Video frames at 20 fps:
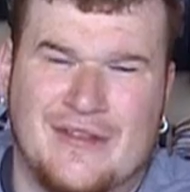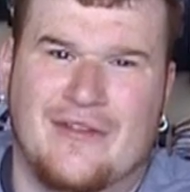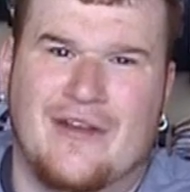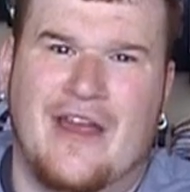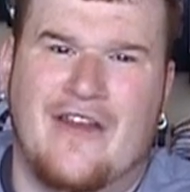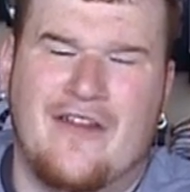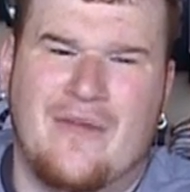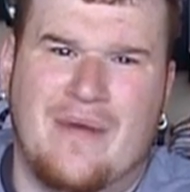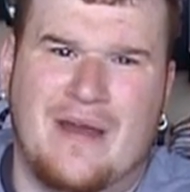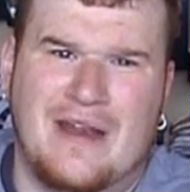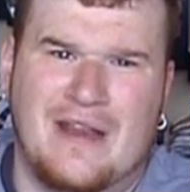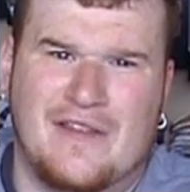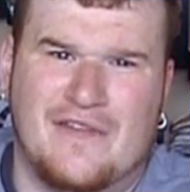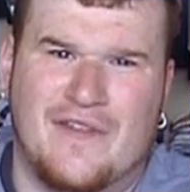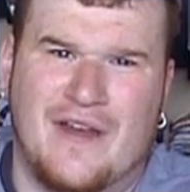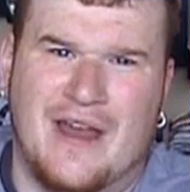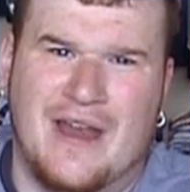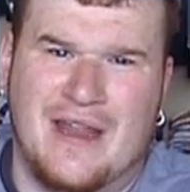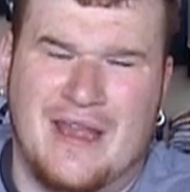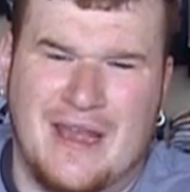So everybody's
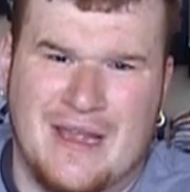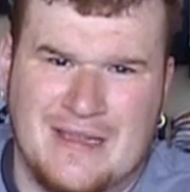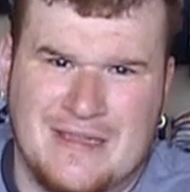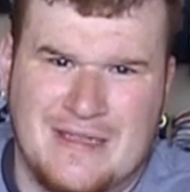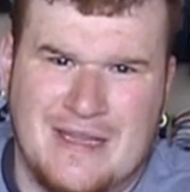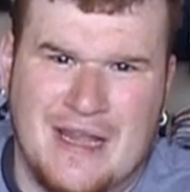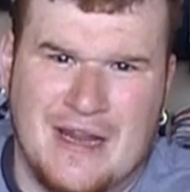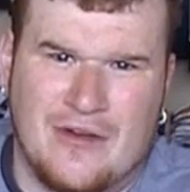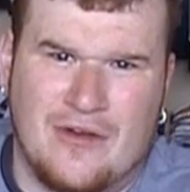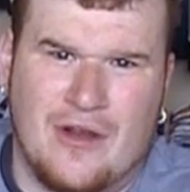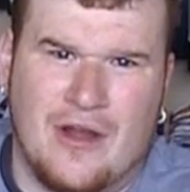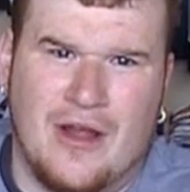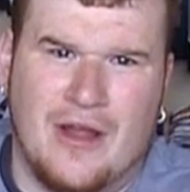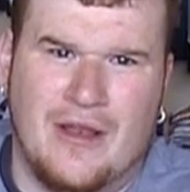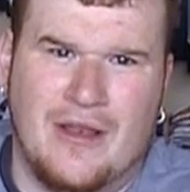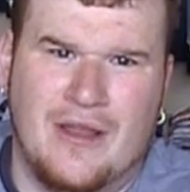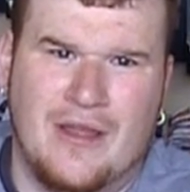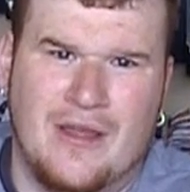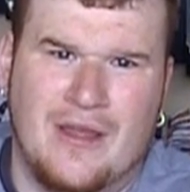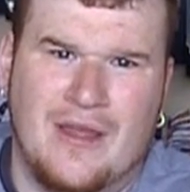fighting against
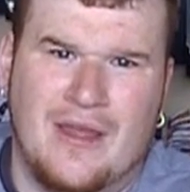Necron,